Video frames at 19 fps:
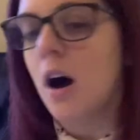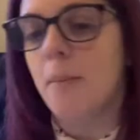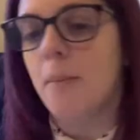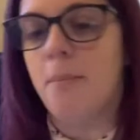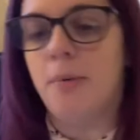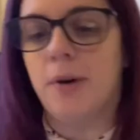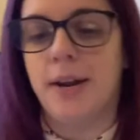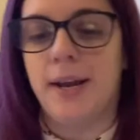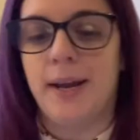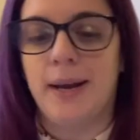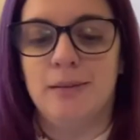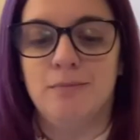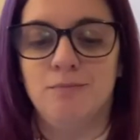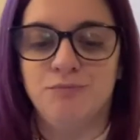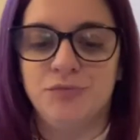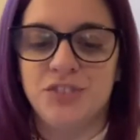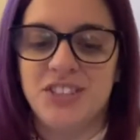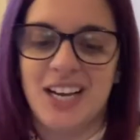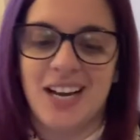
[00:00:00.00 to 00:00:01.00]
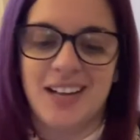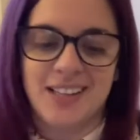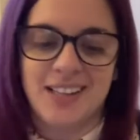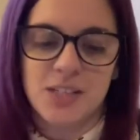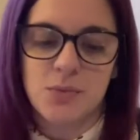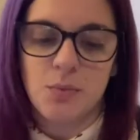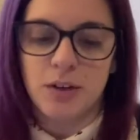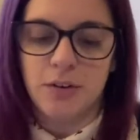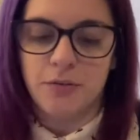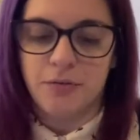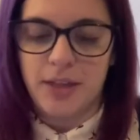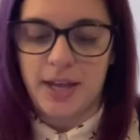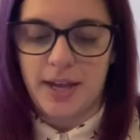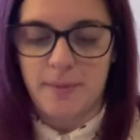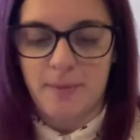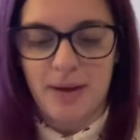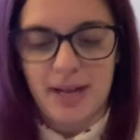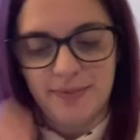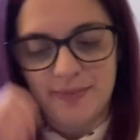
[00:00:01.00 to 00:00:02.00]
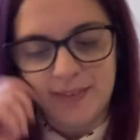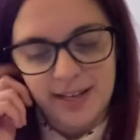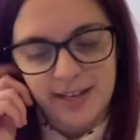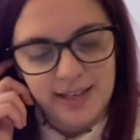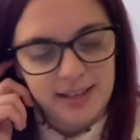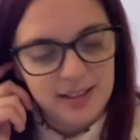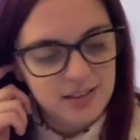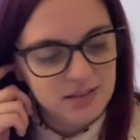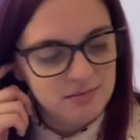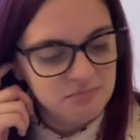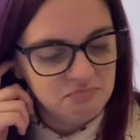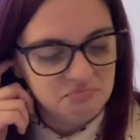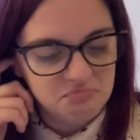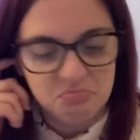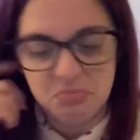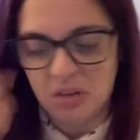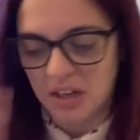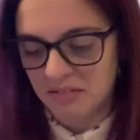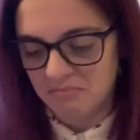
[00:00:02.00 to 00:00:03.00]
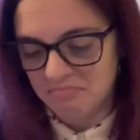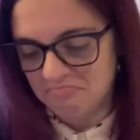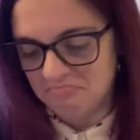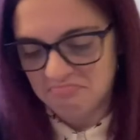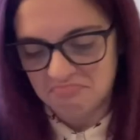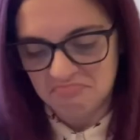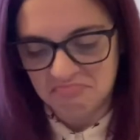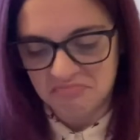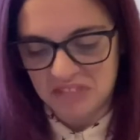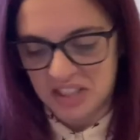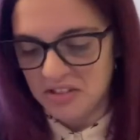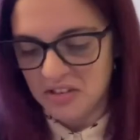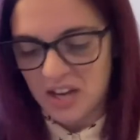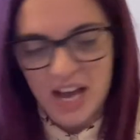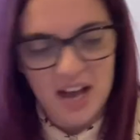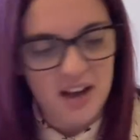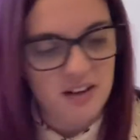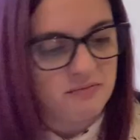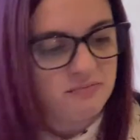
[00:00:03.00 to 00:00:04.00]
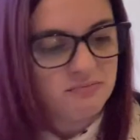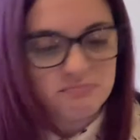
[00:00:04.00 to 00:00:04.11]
But yeah, that's one of them. And then, well, then you have